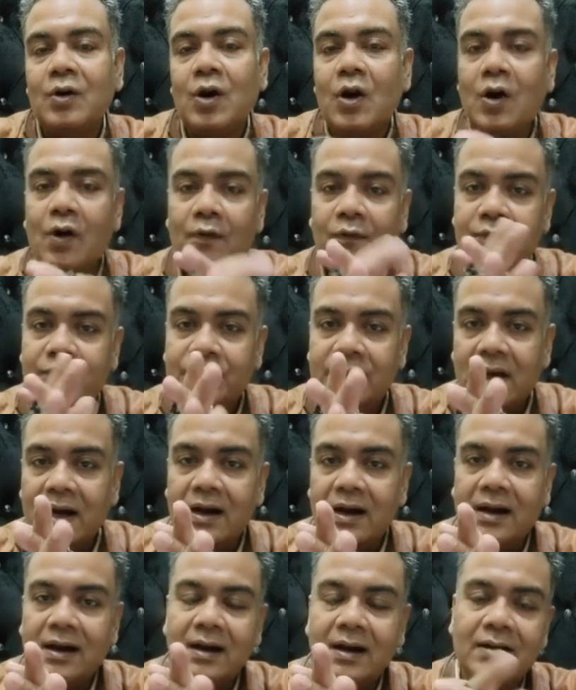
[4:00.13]
off
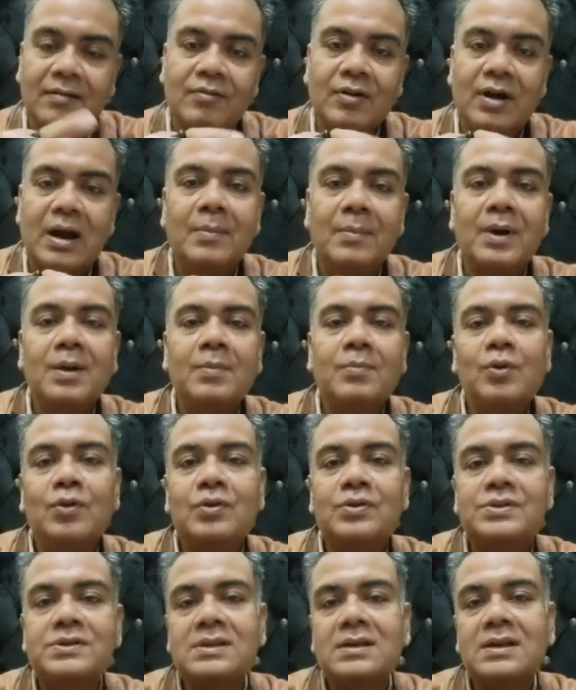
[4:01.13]
the grammar
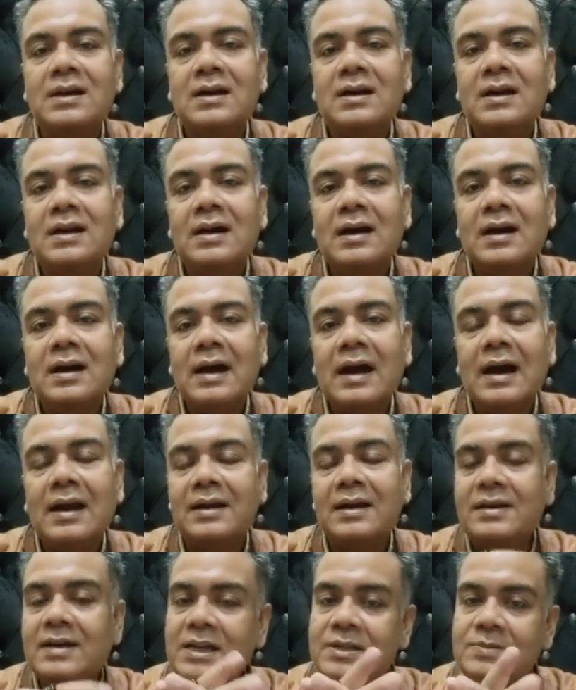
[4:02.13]
books and
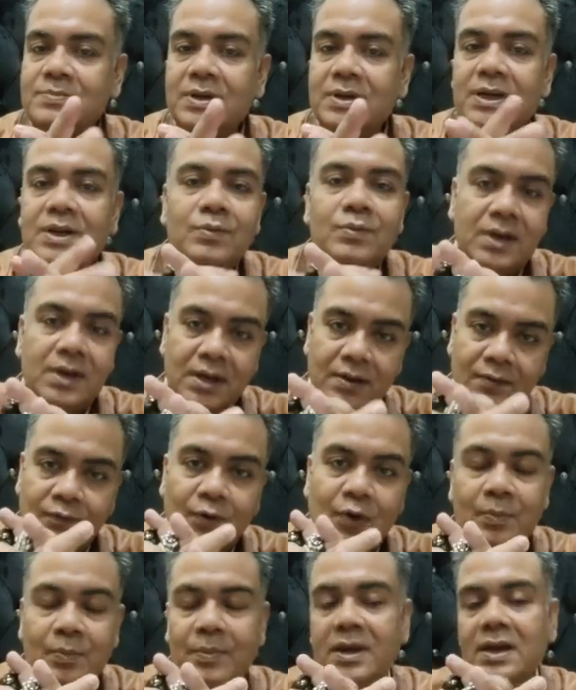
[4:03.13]
it has been unique
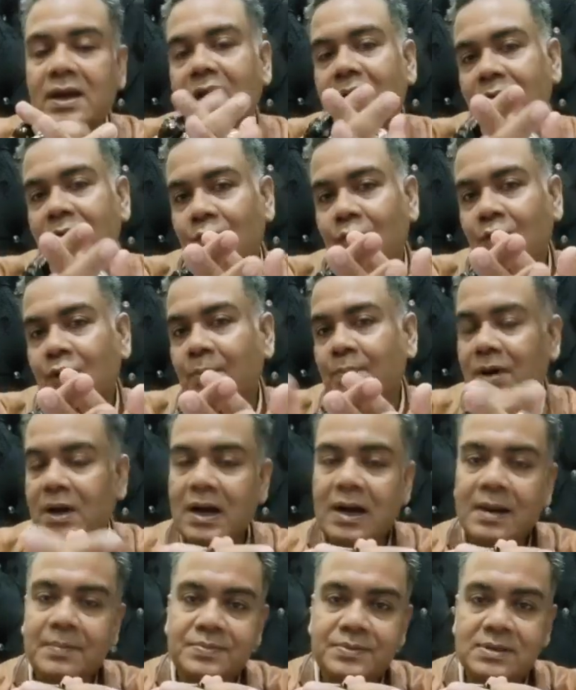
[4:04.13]
for me and for
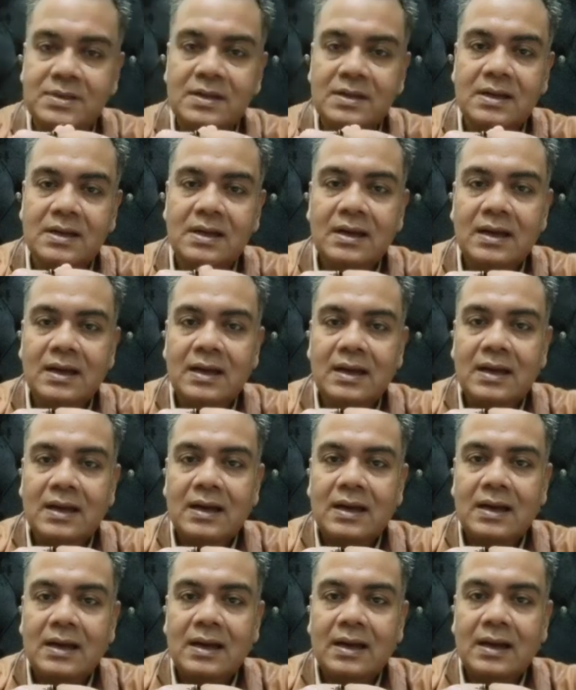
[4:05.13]
perhaps
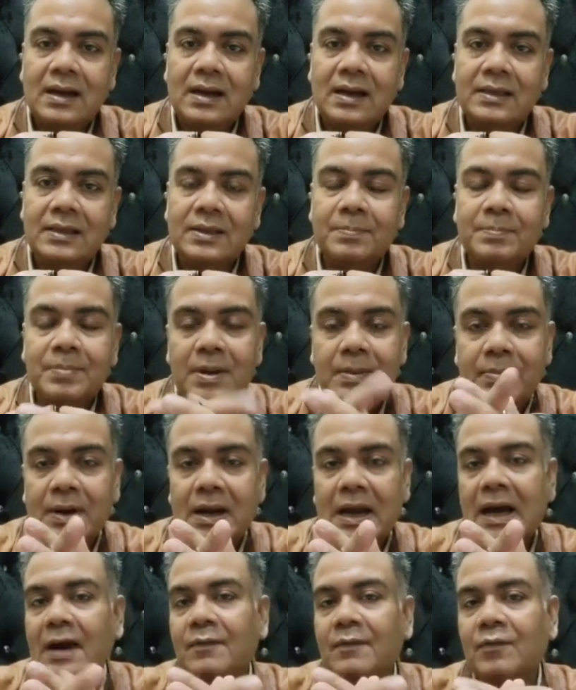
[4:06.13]
uh, the people
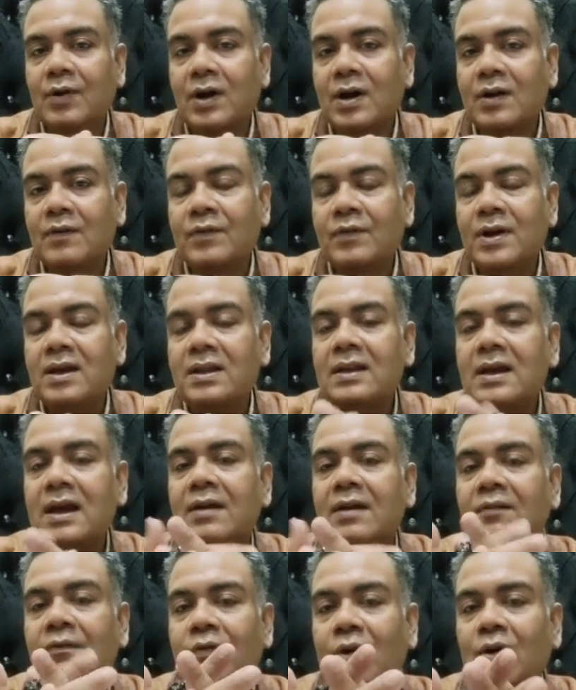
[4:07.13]
I have worked with
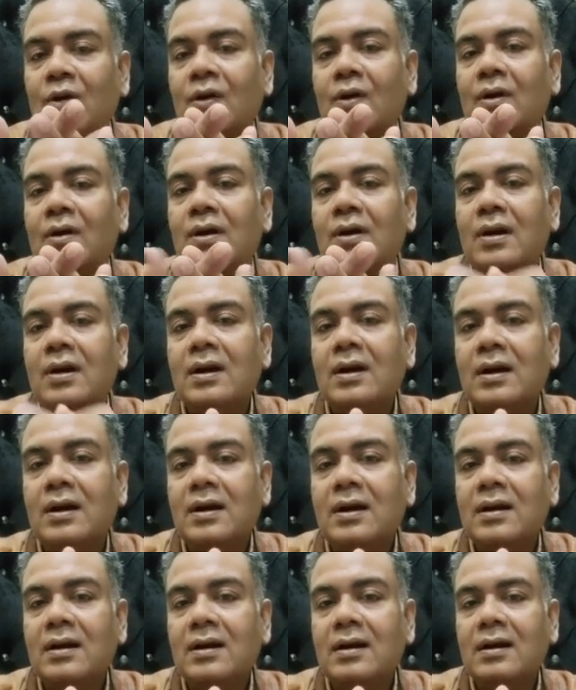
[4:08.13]
and for
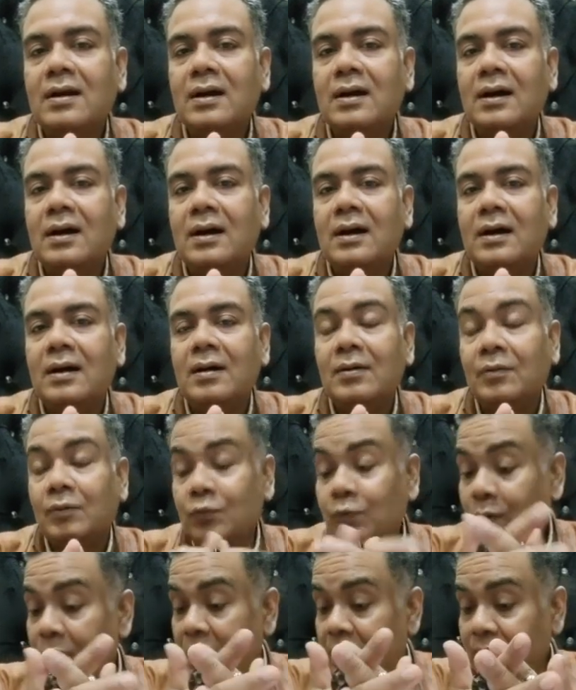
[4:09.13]
uh,
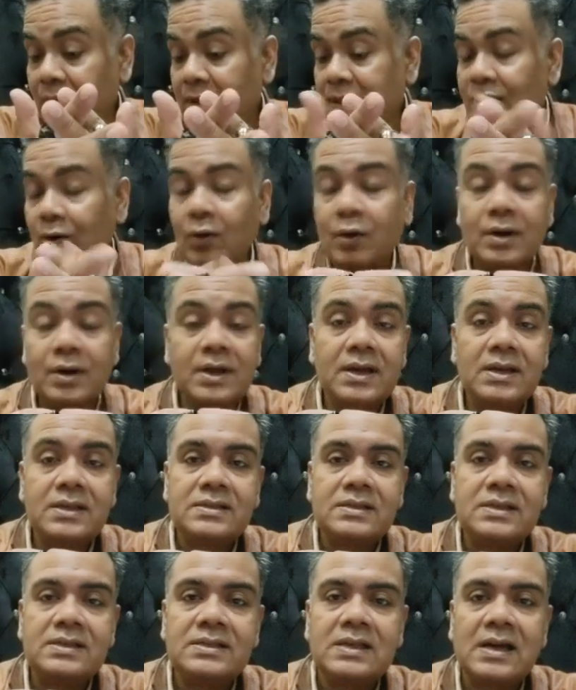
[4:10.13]
whoever the
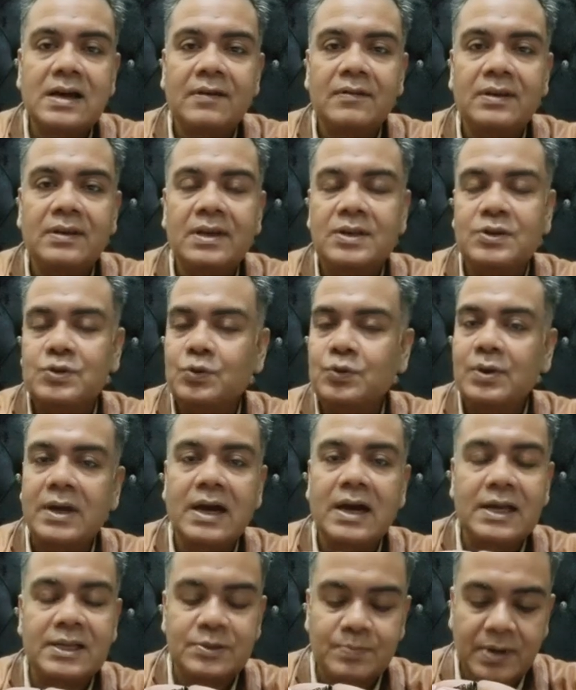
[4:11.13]
audiences and the jury
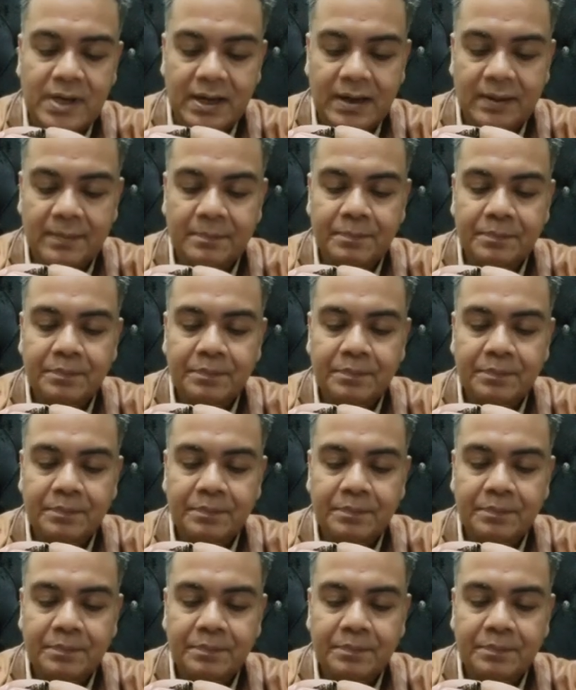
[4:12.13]
has been.